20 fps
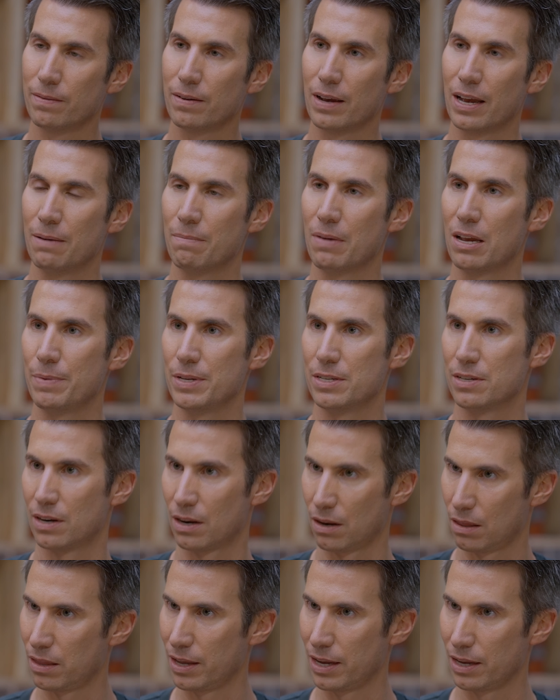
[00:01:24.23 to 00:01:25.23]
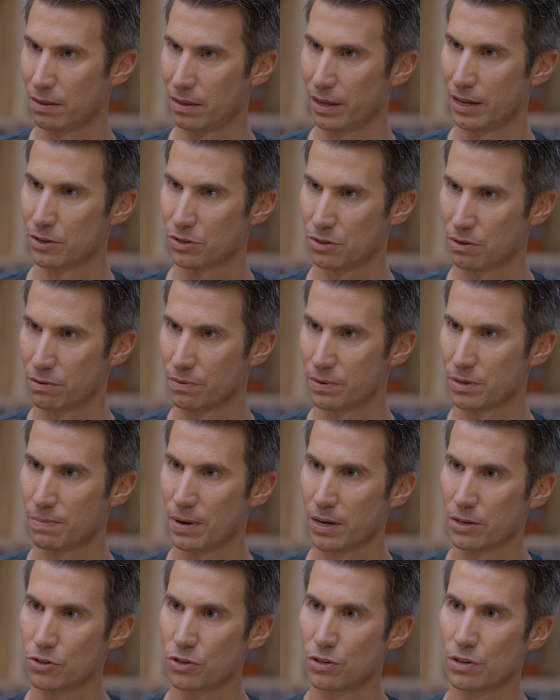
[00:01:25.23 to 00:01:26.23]
and maybe didn't think things through as
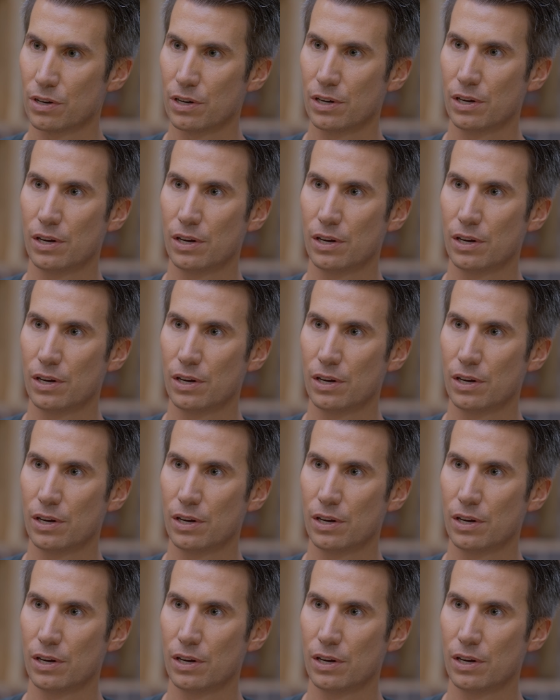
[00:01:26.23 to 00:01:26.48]
much.